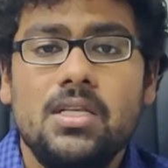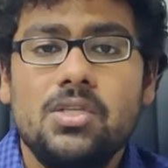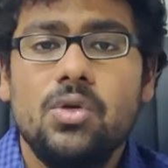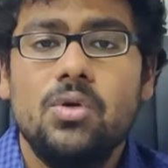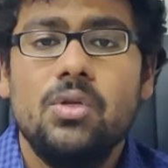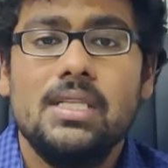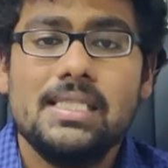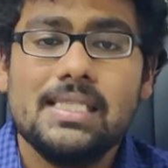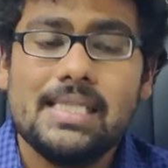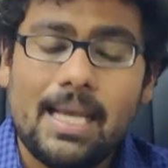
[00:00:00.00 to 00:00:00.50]
So
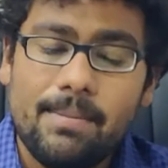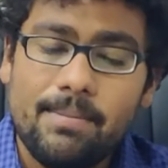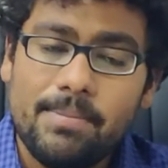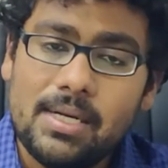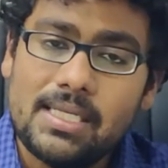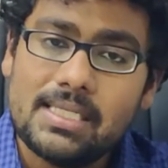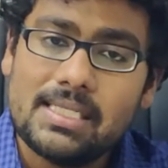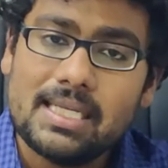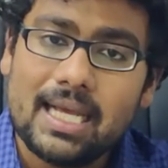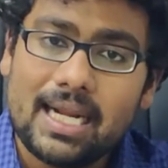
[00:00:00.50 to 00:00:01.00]
the
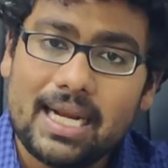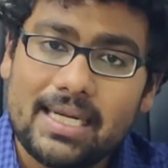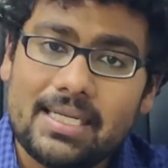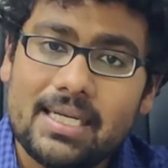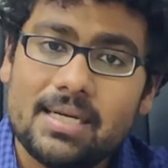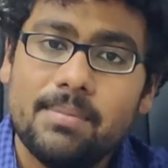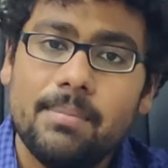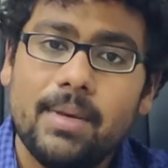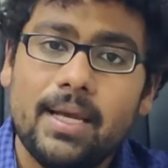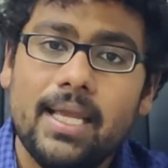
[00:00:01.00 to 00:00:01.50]
sample is
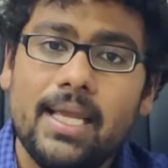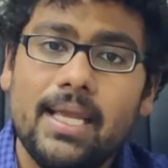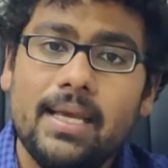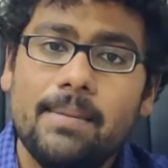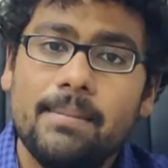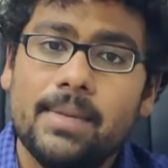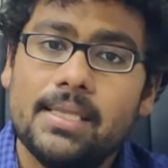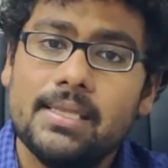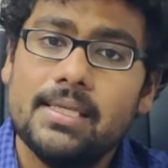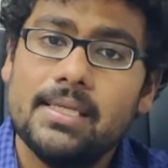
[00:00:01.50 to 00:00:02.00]
collected by
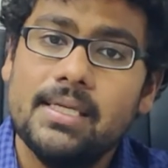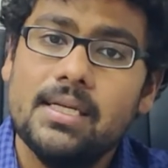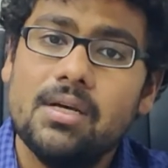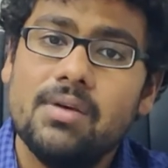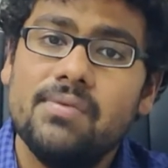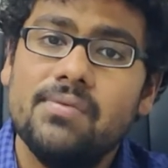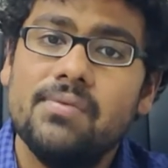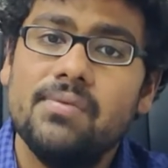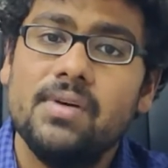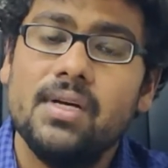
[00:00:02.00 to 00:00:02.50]
a method
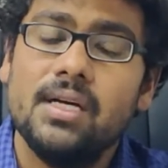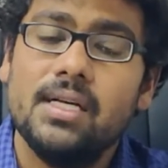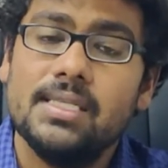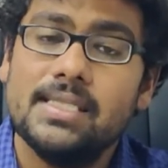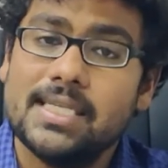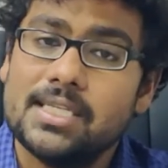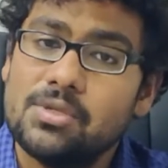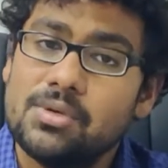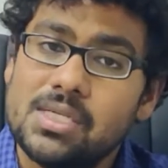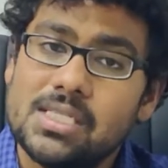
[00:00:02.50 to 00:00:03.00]
of
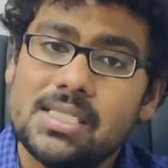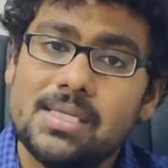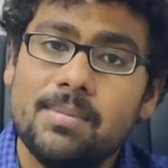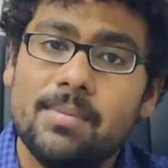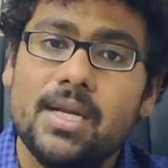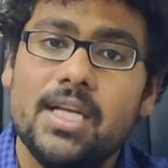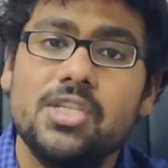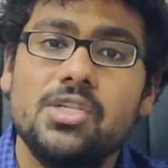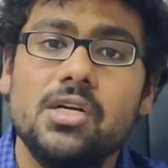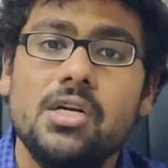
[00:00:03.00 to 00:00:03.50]
sexual
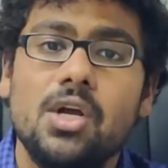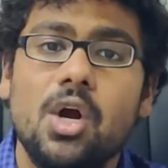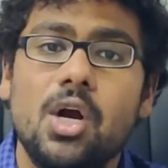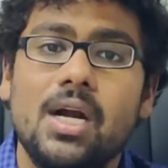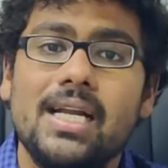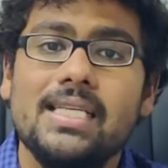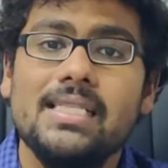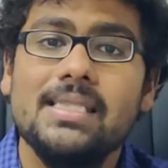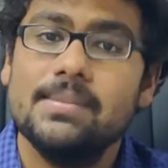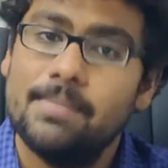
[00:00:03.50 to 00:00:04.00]
stimulation
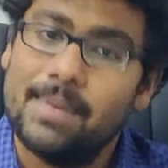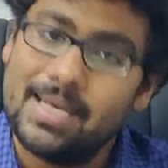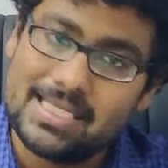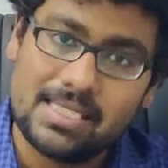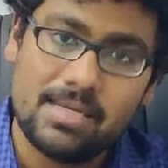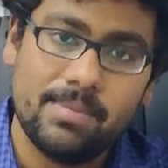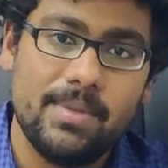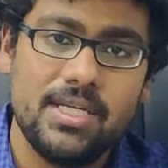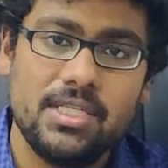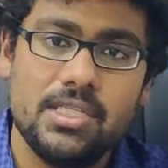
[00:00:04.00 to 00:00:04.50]
called as
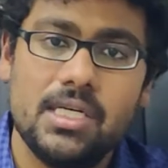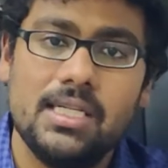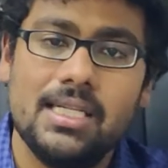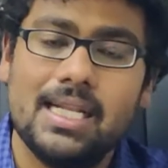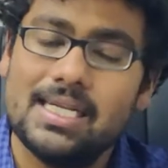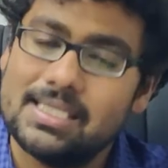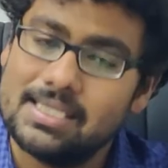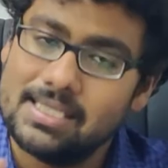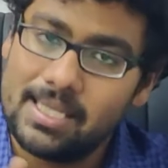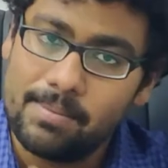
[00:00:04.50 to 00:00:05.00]
masturbation.
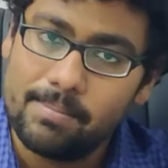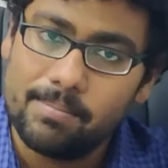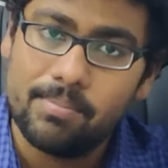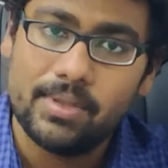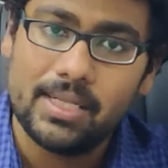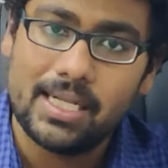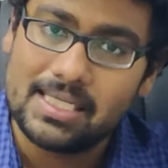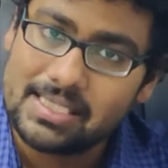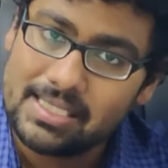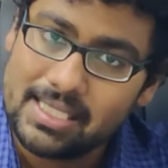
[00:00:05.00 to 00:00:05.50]
That's
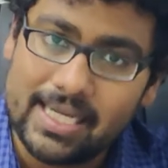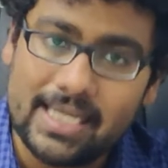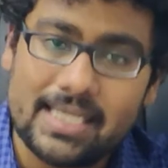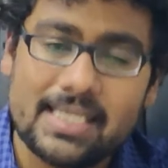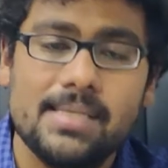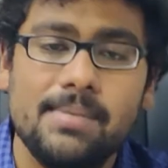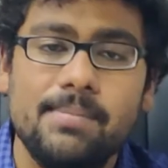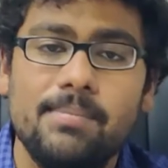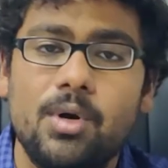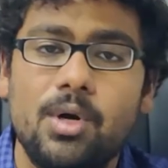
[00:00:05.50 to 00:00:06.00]
the
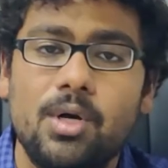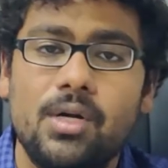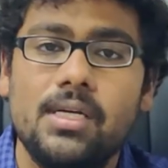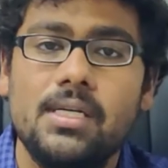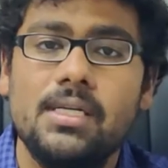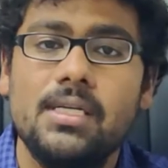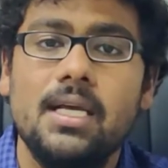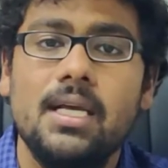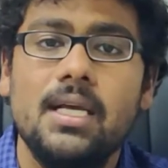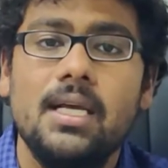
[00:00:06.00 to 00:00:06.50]
next
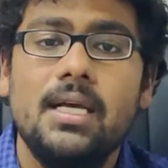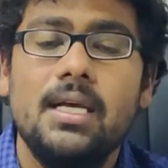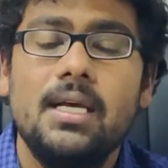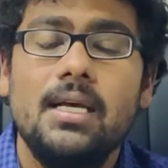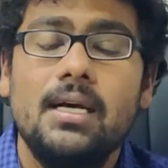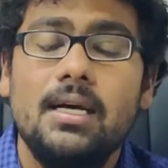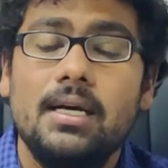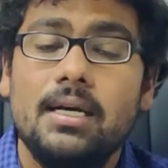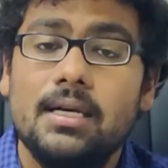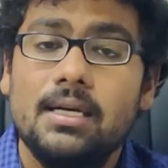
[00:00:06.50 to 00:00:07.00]
important
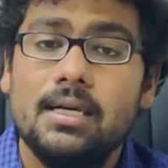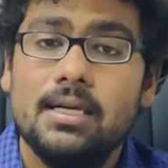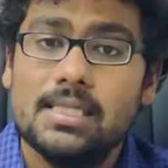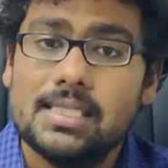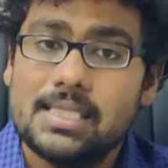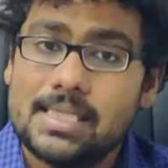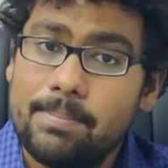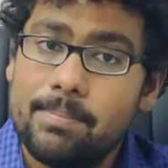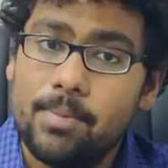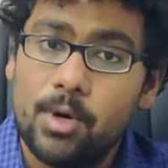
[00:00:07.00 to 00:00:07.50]

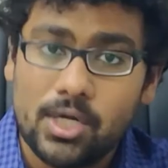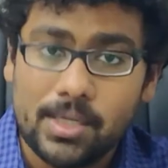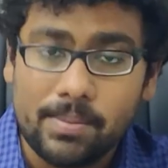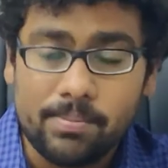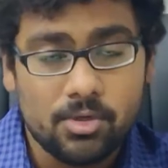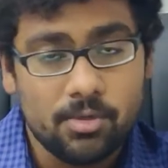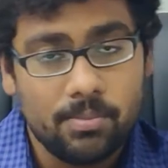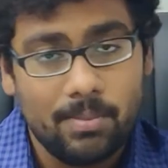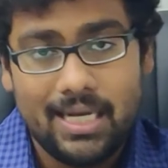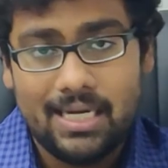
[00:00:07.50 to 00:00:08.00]
step or
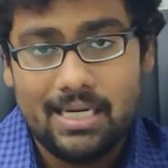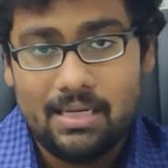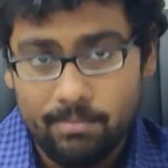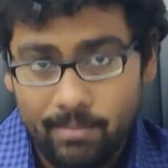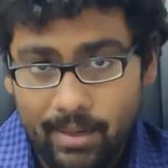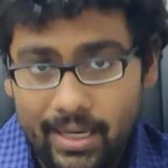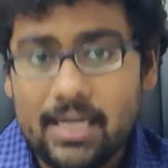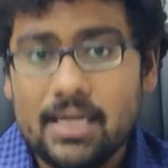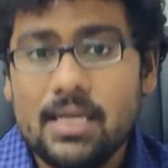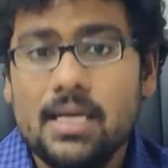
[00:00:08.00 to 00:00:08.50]
tip to bear in
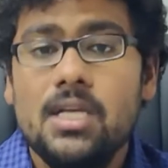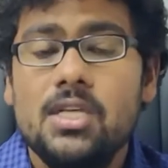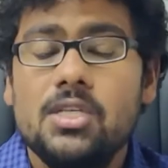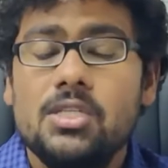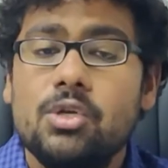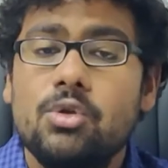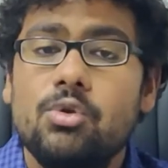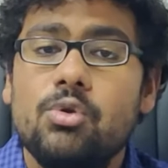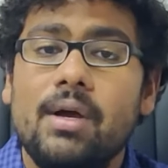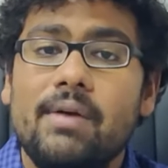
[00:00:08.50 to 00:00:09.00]
mind.
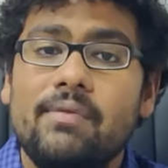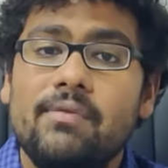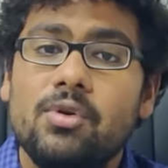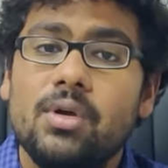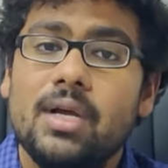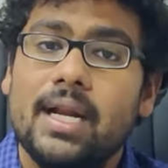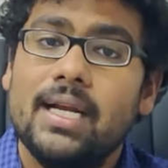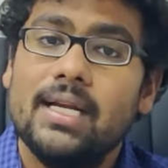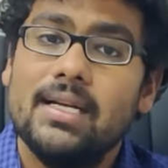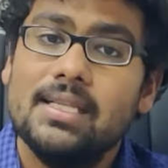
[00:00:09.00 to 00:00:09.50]
So you have to
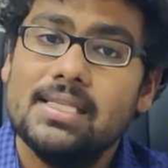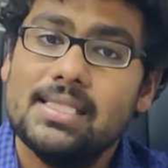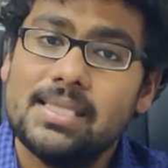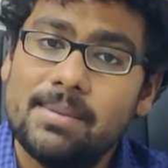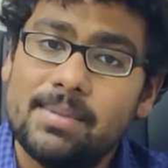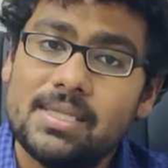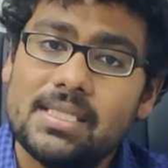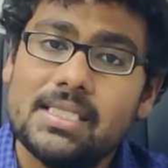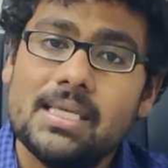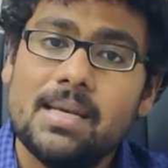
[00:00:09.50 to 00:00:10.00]
collect the
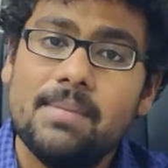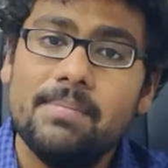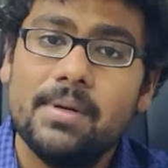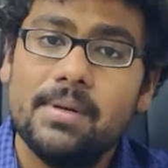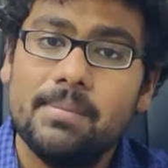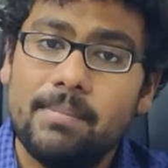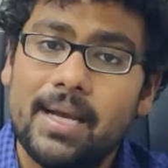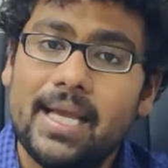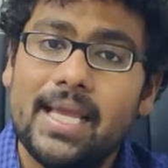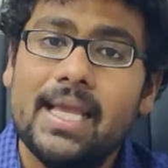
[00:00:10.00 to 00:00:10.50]
semen
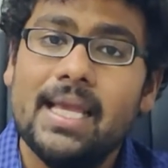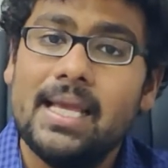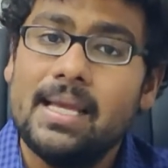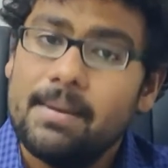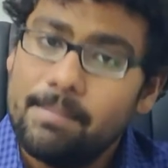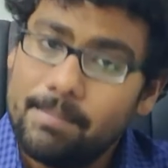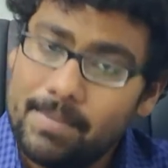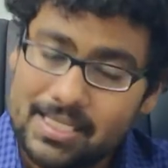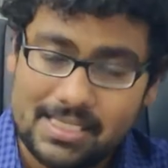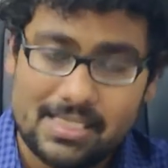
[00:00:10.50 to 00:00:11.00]
sample by
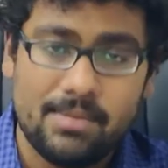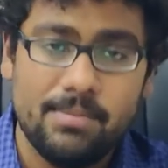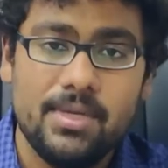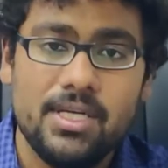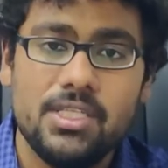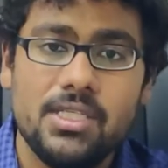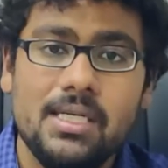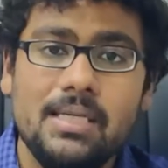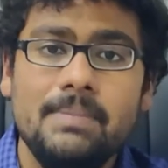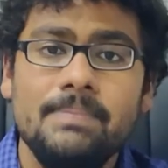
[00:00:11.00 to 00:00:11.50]

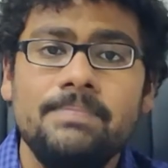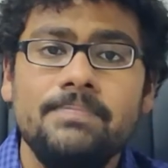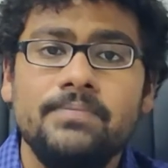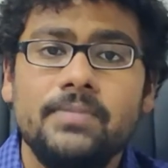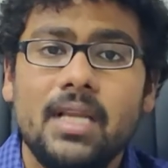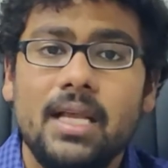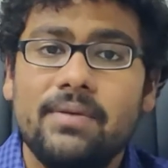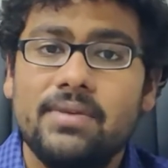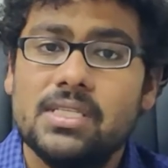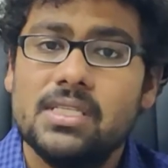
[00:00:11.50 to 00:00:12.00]
masturbation,
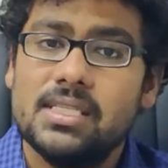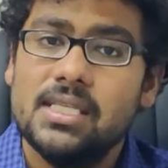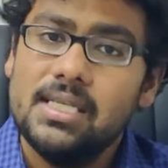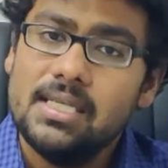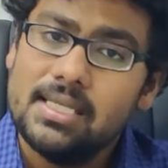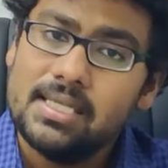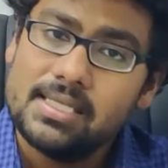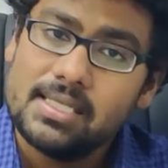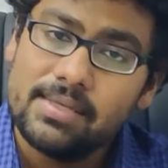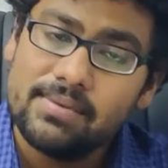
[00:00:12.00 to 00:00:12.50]
which
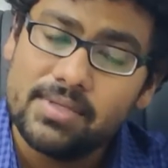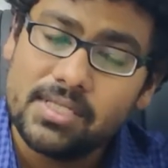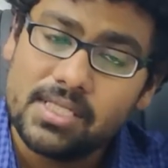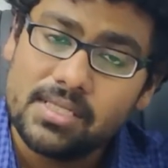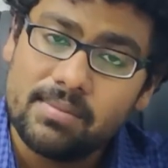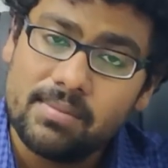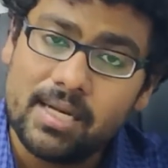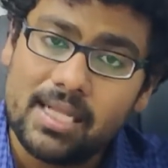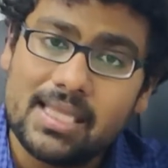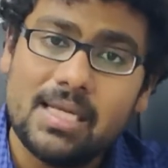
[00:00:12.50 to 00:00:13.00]

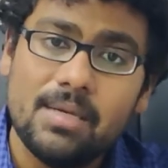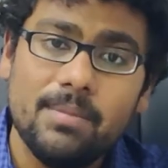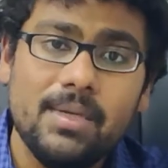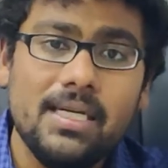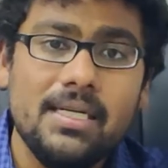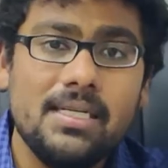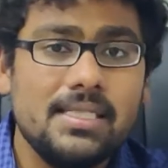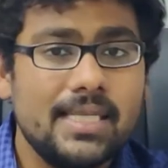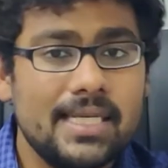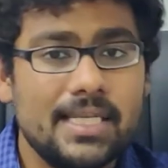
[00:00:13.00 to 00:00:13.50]
is nothing
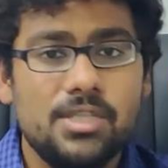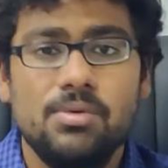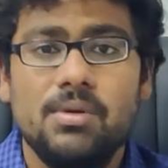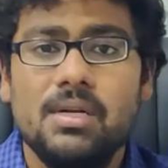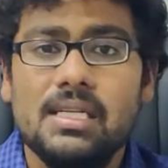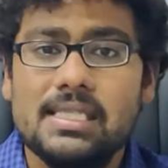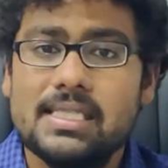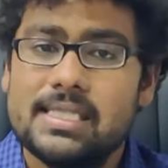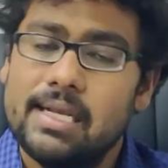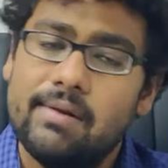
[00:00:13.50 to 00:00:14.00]
but
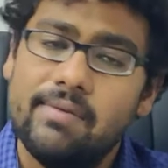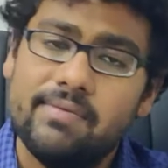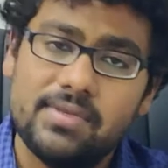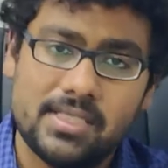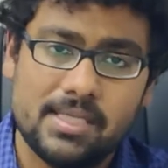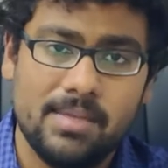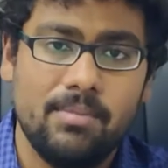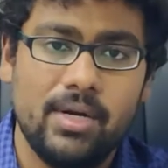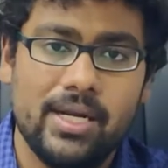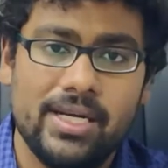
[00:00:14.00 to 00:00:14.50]
sexual
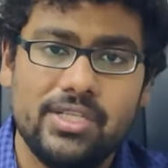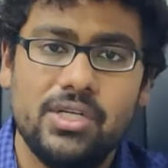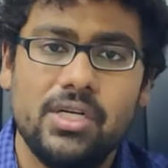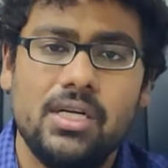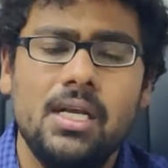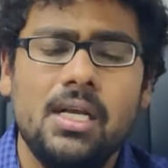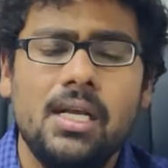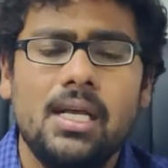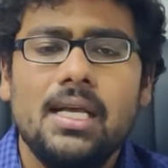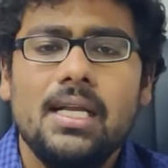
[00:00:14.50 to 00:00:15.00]

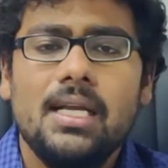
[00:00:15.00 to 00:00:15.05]
self-stimulation.